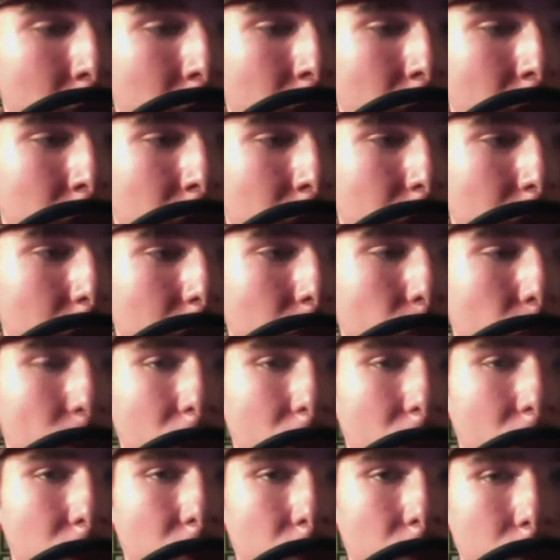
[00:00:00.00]
kind of what I've
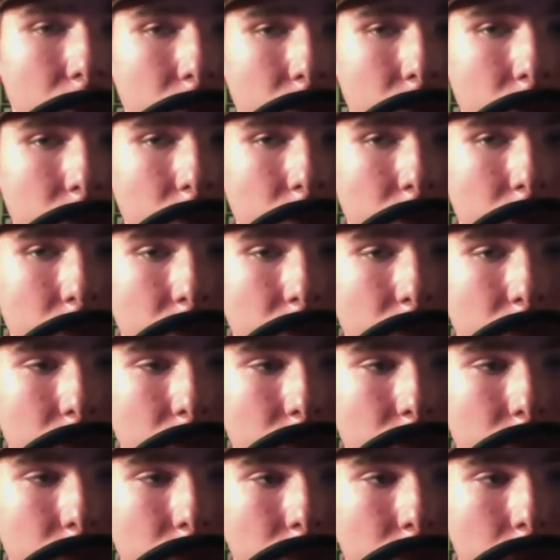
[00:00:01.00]
learned
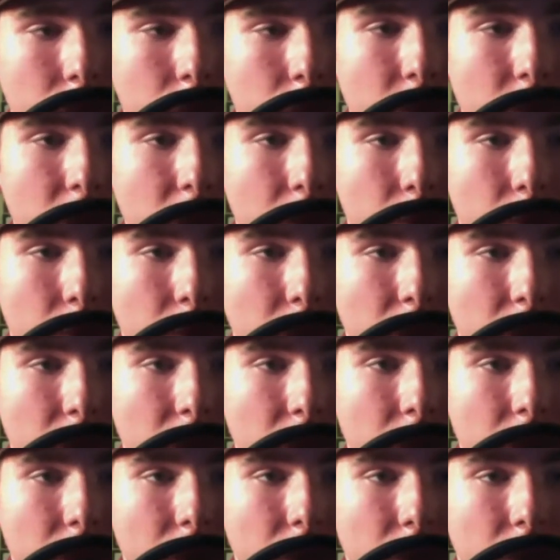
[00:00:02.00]
about
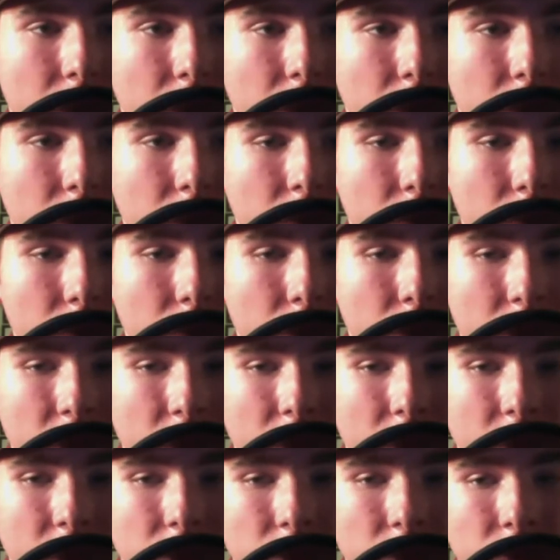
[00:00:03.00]
my novel
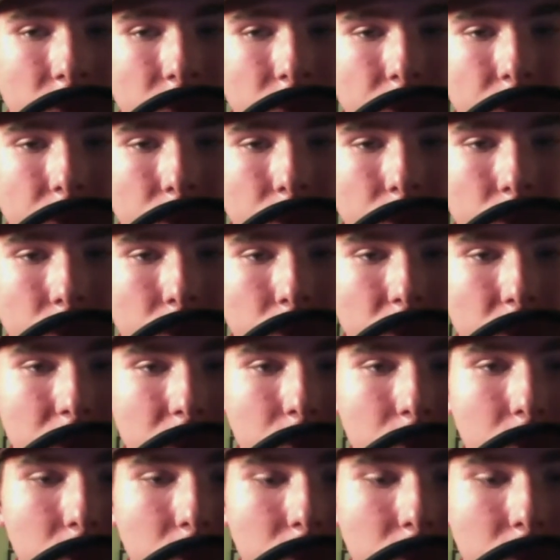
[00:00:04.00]
and the whole
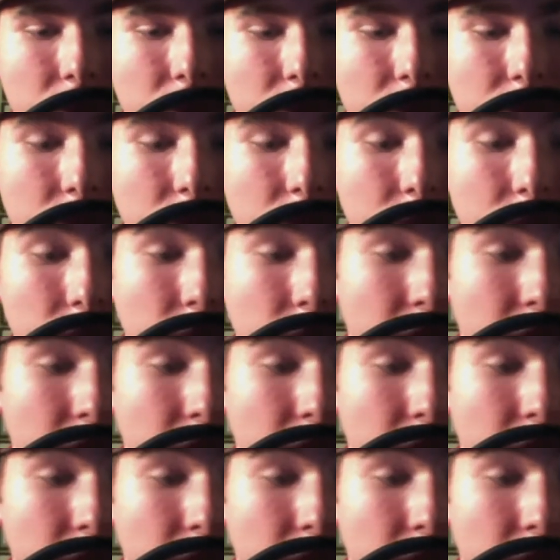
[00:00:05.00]
experience of